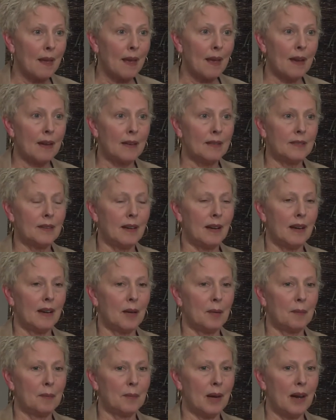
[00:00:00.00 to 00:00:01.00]
And
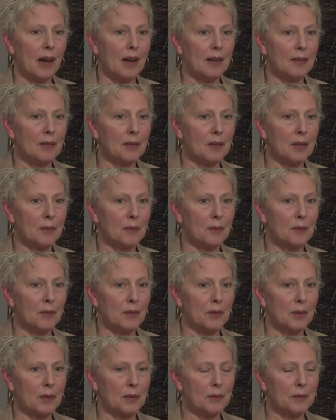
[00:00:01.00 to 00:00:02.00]

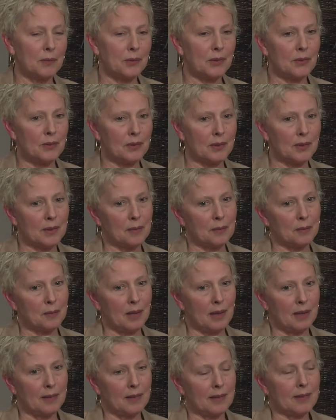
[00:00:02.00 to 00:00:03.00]
the
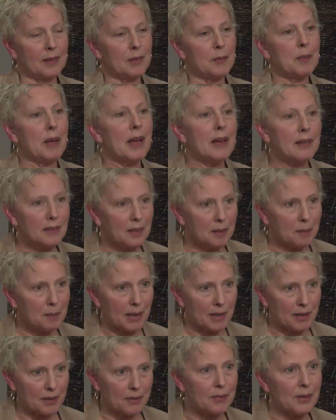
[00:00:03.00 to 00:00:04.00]
unexpected
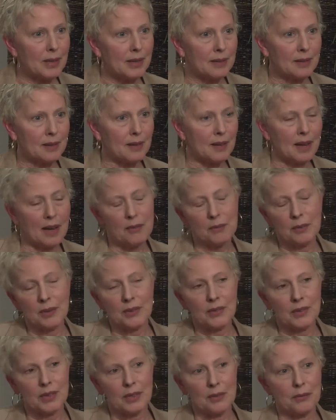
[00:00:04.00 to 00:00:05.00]
benefit that I've
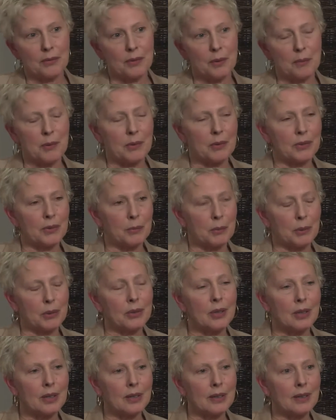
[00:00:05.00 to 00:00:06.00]
received from this
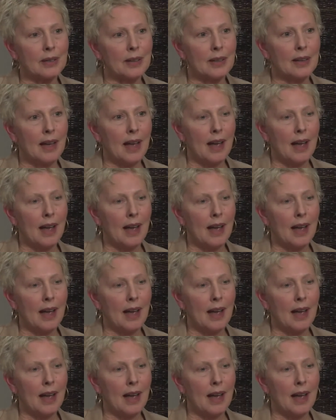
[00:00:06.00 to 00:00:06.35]
book